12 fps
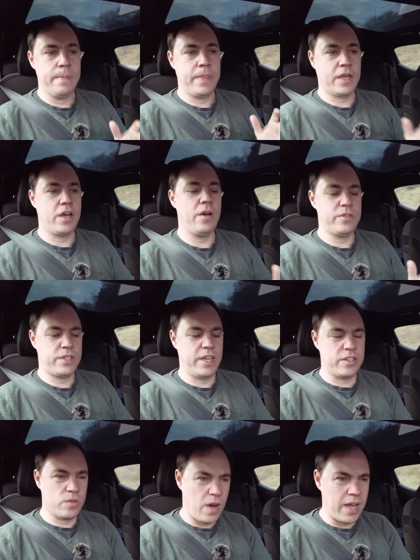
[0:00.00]
the
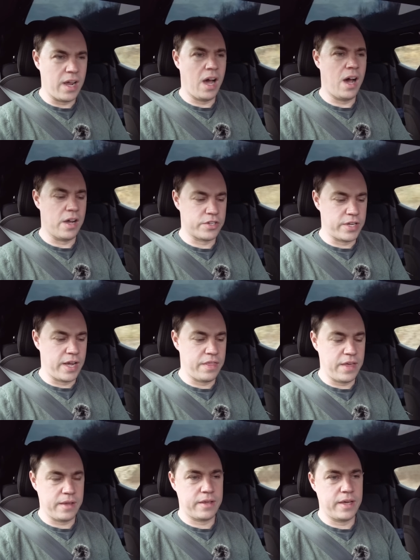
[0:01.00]
coasting is quite harsh, and I
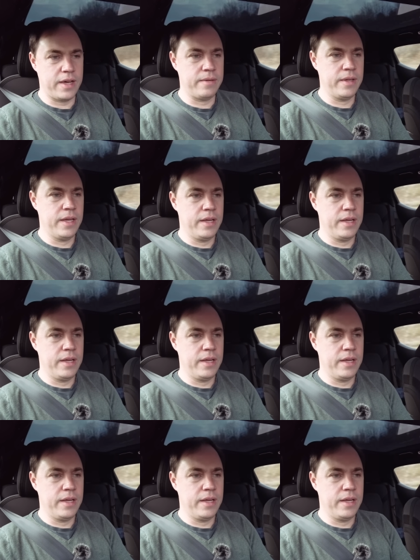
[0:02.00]
think uh,